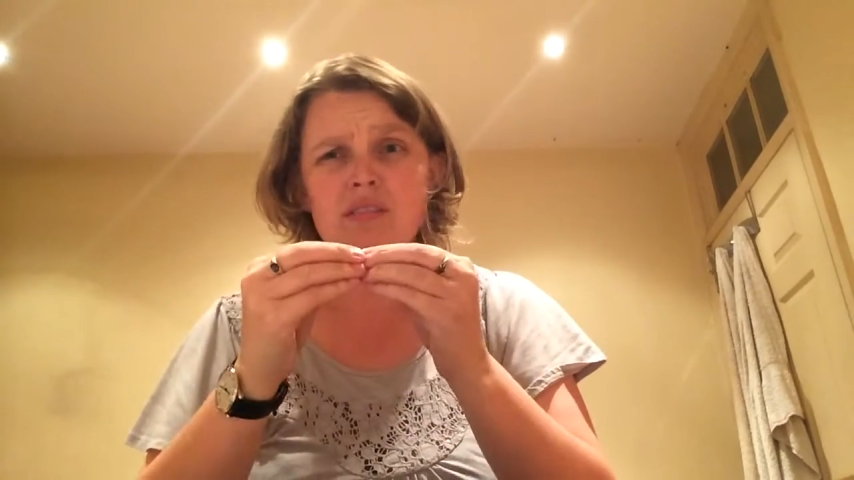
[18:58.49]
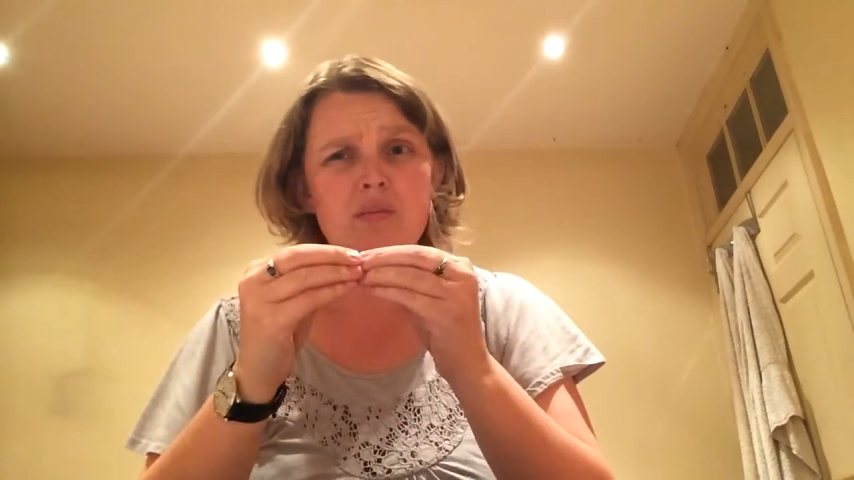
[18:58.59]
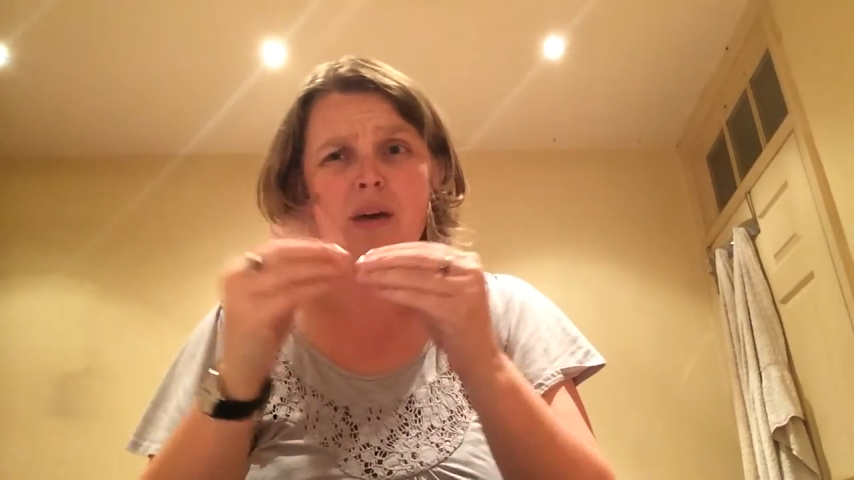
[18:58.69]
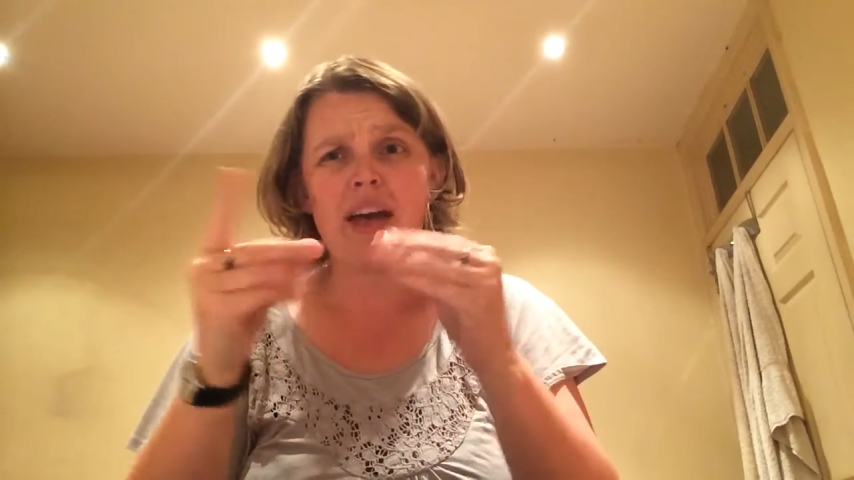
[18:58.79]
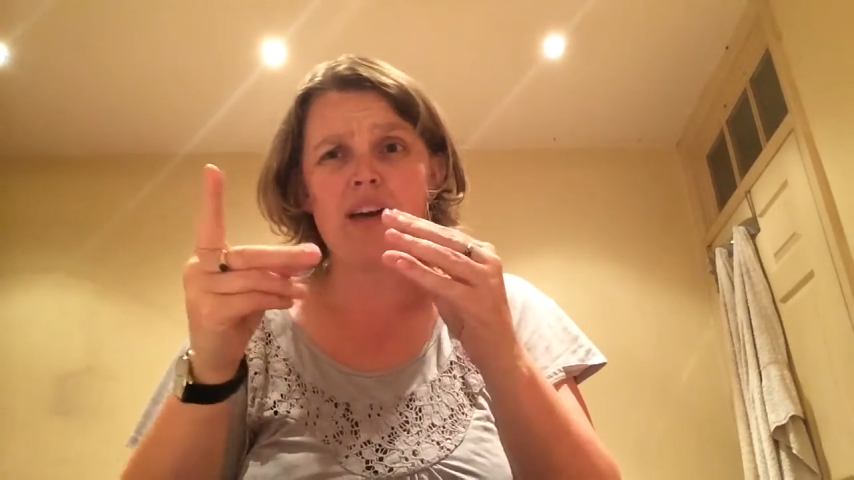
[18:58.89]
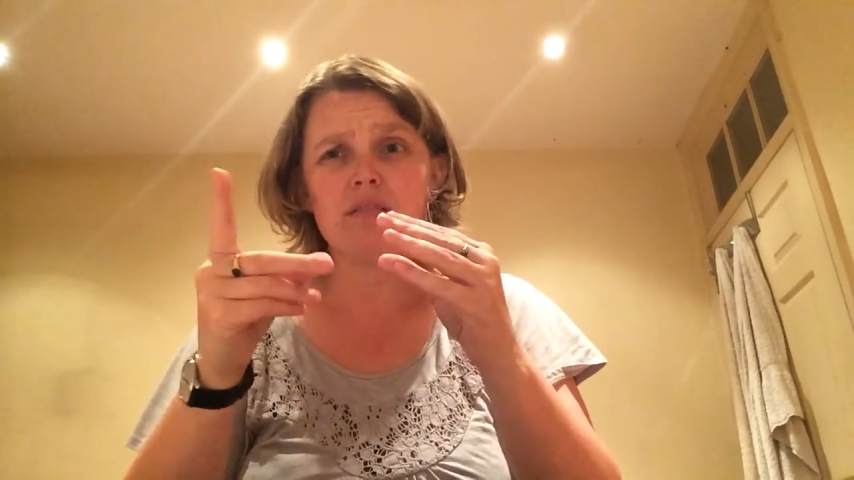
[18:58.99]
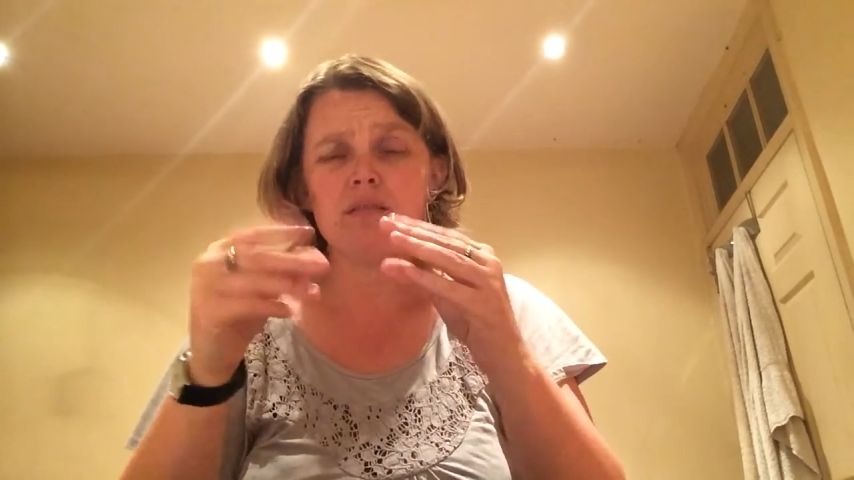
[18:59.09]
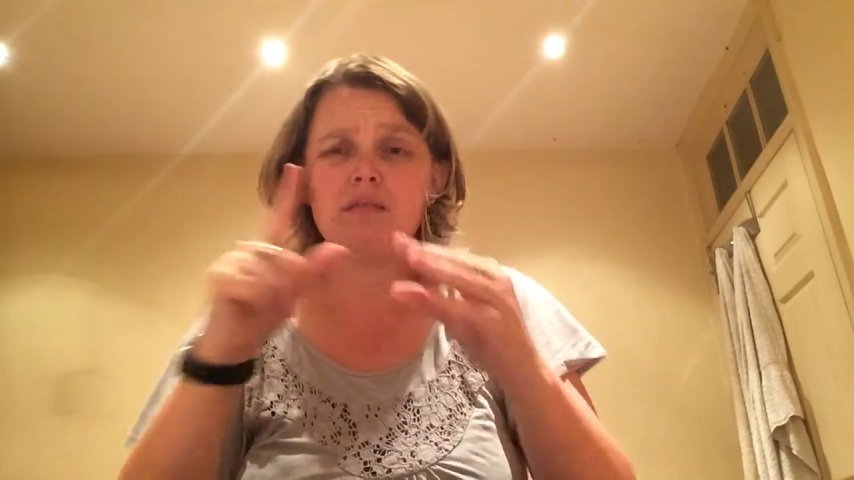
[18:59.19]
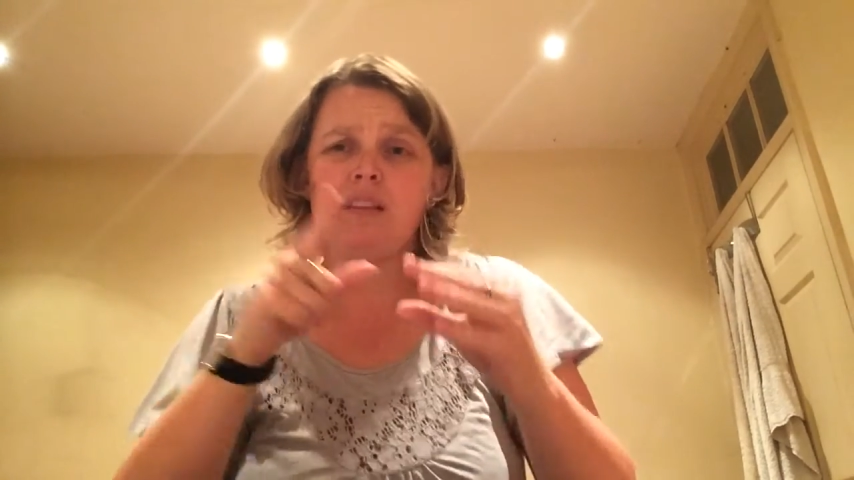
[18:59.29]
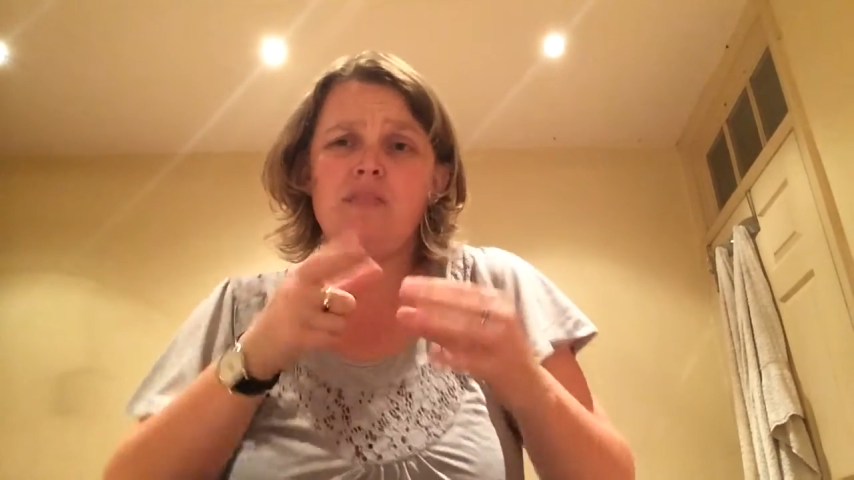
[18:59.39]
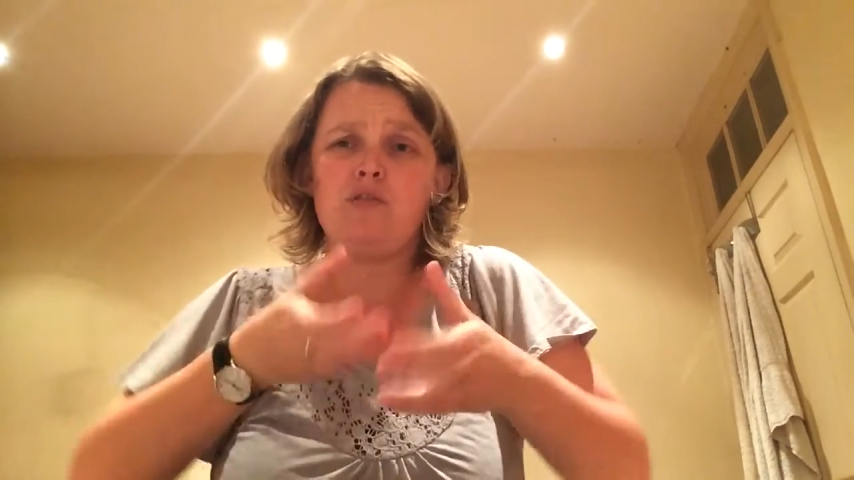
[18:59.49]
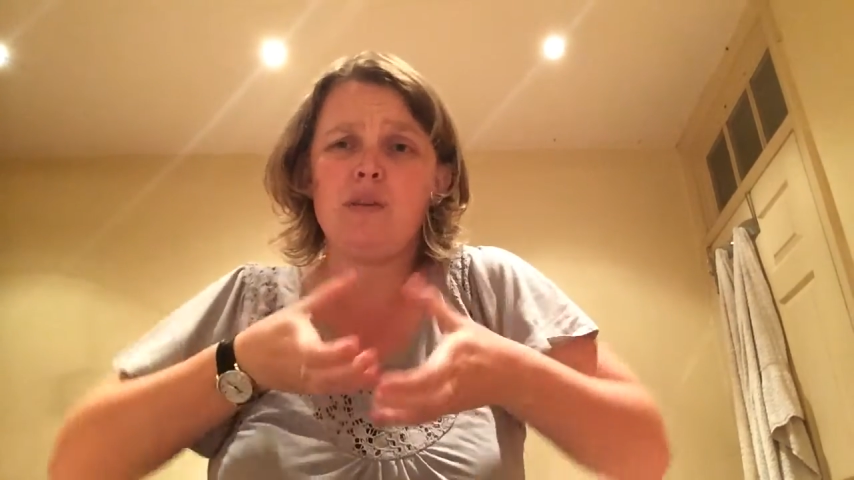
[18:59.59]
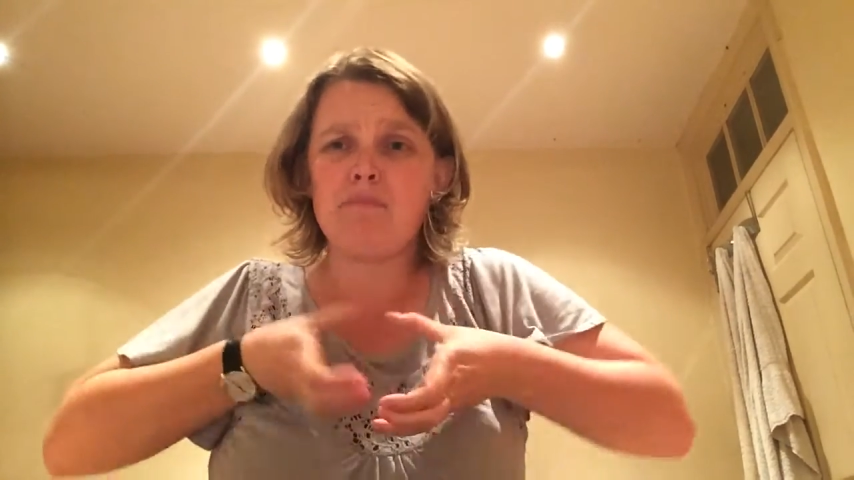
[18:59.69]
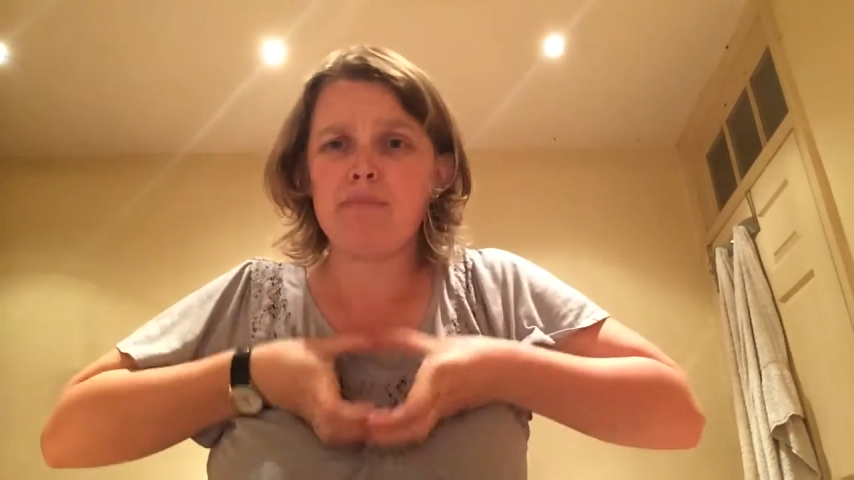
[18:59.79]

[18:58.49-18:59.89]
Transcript: as well, if you're doing